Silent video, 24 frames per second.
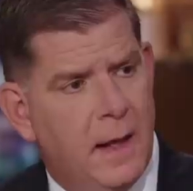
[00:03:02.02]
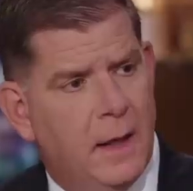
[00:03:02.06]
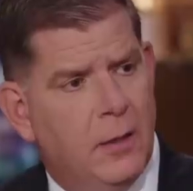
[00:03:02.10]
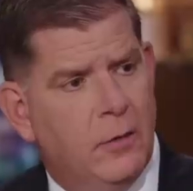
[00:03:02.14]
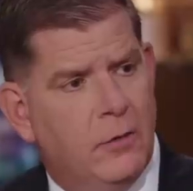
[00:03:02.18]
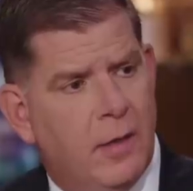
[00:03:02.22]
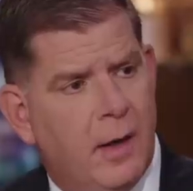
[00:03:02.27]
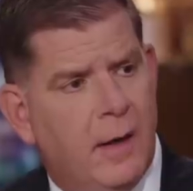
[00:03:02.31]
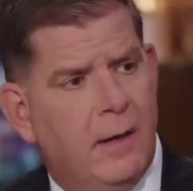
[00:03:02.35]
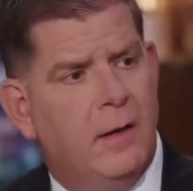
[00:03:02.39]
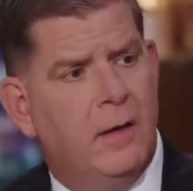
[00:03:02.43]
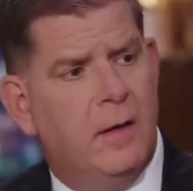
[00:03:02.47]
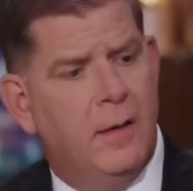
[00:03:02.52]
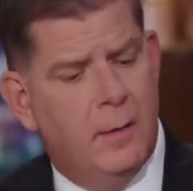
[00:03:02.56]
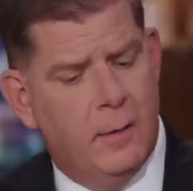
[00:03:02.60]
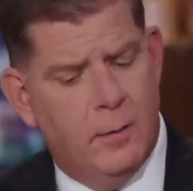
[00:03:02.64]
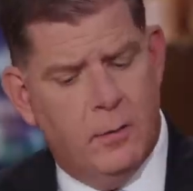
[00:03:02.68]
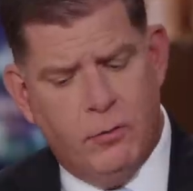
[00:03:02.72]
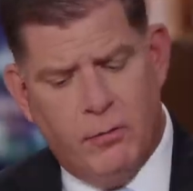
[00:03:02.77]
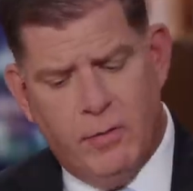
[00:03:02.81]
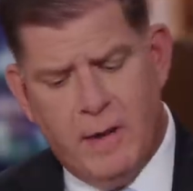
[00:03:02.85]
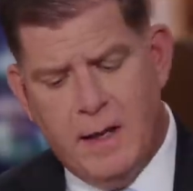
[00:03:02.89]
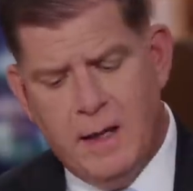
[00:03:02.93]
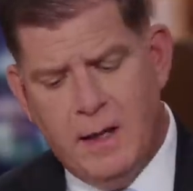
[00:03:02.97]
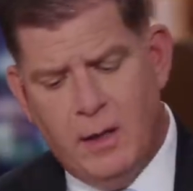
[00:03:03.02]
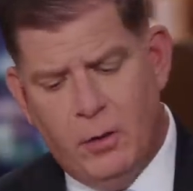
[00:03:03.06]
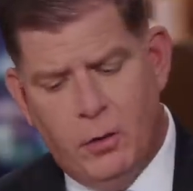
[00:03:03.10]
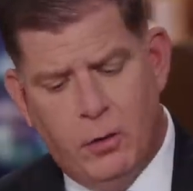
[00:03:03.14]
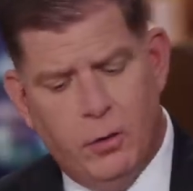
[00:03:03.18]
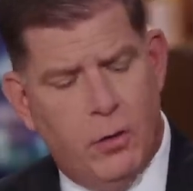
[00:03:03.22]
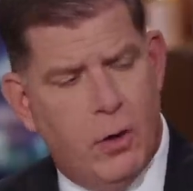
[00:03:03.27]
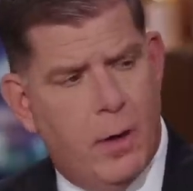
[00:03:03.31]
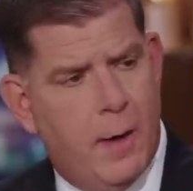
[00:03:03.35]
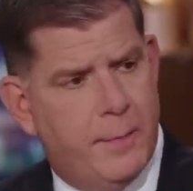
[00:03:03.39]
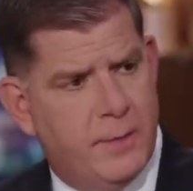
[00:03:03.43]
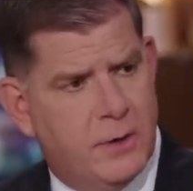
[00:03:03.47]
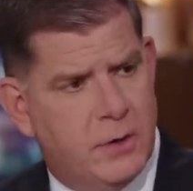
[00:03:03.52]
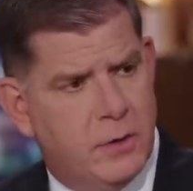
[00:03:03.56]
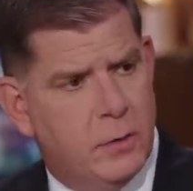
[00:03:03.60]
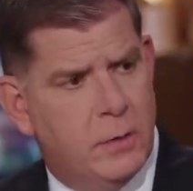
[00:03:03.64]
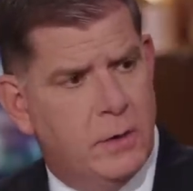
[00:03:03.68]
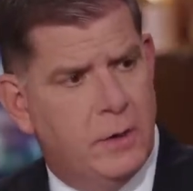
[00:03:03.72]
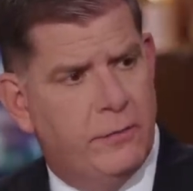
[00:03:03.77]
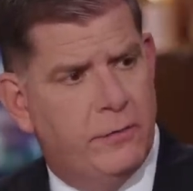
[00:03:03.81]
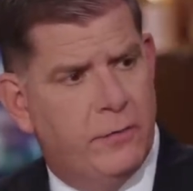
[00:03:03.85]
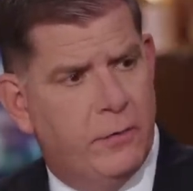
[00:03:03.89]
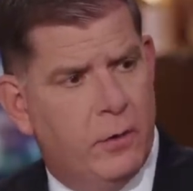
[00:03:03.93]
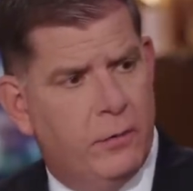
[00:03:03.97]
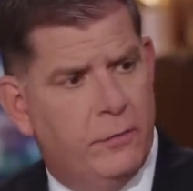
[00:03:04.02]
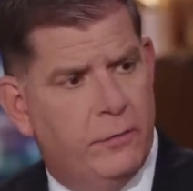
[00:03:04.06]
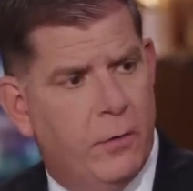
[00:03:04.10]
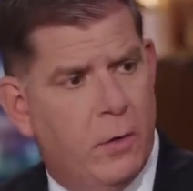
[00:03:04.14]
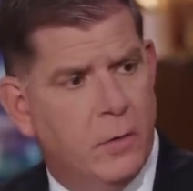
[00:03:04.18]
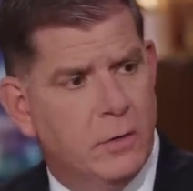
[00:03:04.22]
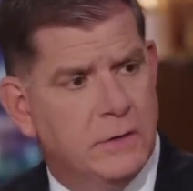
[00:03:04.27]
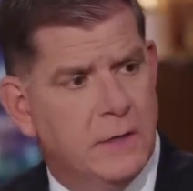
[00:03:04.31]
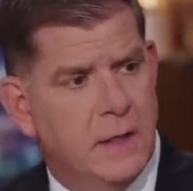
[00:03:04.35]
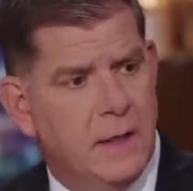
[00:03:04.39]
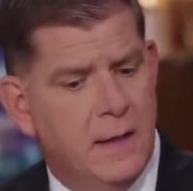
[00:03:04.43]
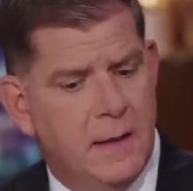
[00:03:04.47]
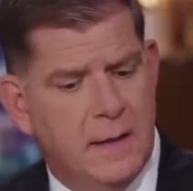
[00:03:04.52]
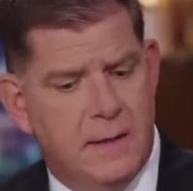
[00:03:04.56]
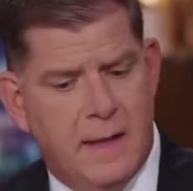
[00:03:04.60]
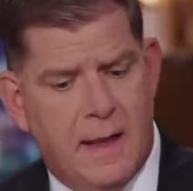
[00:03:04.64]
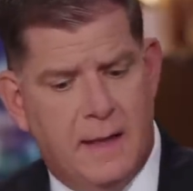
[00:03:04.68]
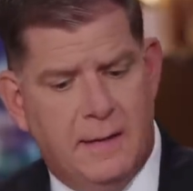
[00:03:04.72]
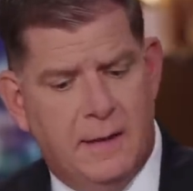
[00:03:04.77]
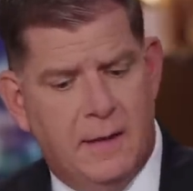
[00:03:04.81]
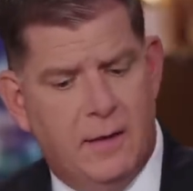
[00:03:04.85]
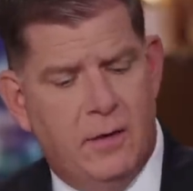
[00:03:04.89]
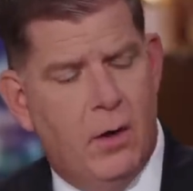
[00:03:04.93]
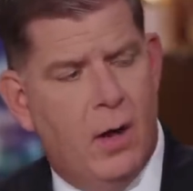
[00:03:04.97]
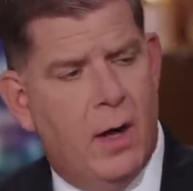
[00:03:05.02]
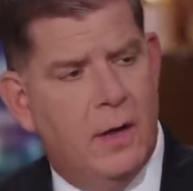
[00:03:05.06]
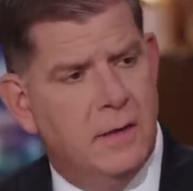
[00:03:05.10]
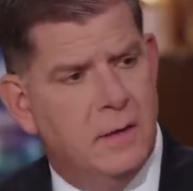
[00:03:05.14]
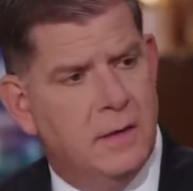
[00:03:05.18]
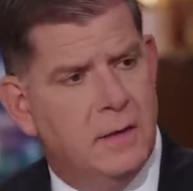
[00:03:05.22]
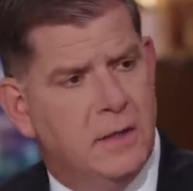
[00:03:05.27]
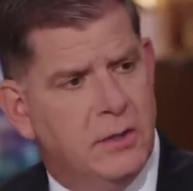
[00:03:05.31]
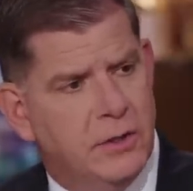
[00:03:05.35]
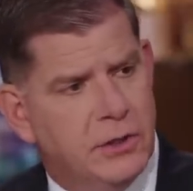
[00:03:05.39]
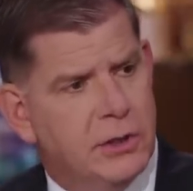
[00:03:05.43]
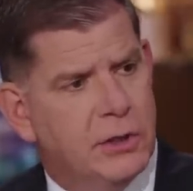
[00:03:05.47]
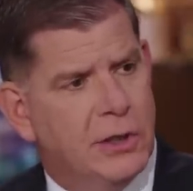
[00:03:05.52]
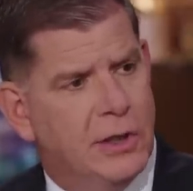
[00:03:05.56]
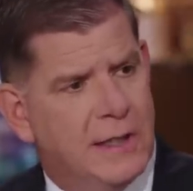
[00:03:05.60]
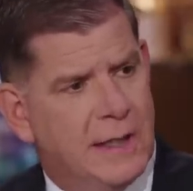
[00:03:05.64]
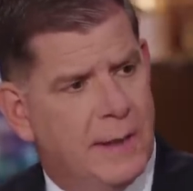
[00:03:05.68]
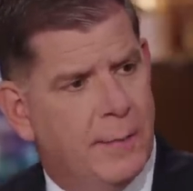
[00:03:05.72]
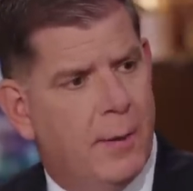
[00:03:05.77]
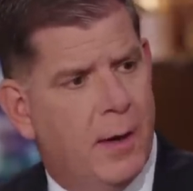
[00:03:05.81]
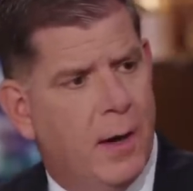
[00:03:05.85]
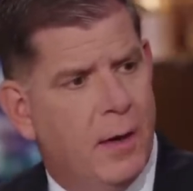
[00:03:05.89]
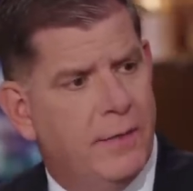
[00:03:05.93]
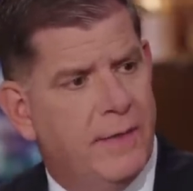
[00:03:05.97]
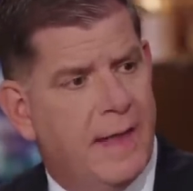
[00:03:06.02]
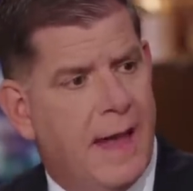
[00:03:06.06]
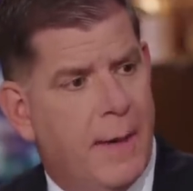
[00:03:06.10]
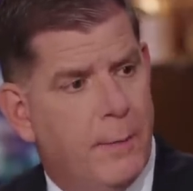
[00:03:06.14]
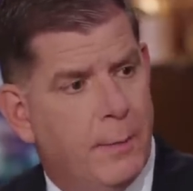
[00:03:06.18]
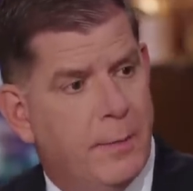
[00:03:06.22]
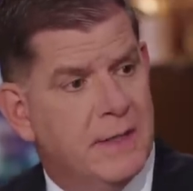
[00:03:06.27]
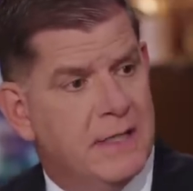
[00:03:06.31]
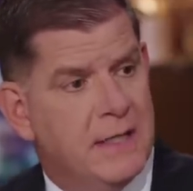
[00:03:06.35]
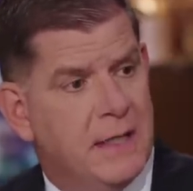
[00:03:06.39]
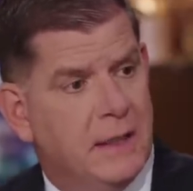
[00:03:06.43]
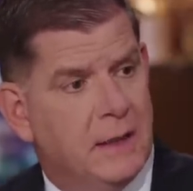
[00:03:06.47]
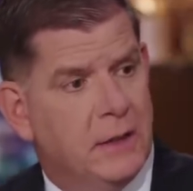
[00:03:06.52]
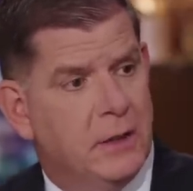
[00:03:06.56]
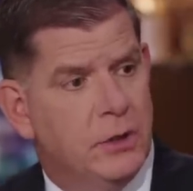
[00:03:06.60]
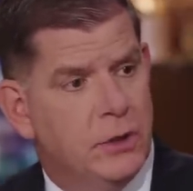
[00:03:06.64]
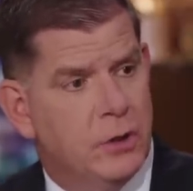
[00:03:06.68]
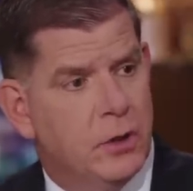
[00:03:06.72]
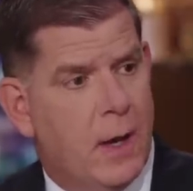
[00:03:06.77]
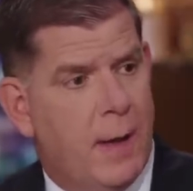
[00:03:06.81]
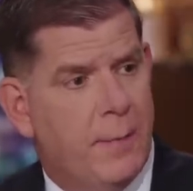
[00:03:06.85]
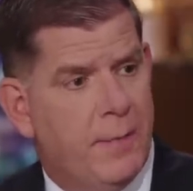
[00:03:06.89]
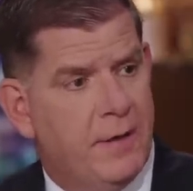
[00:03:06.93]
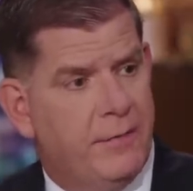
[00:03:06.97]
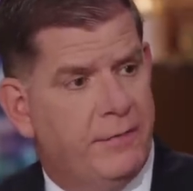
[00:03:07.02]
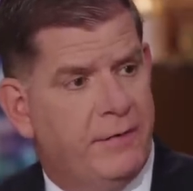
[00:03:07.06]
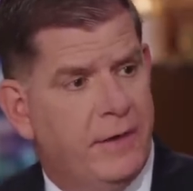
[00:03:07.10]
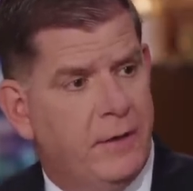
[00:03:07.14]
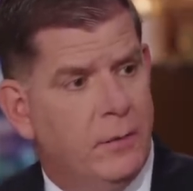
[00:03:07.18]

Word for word: and cre creating good opportunities for those folks, that they're not concerned about that particular job, that if they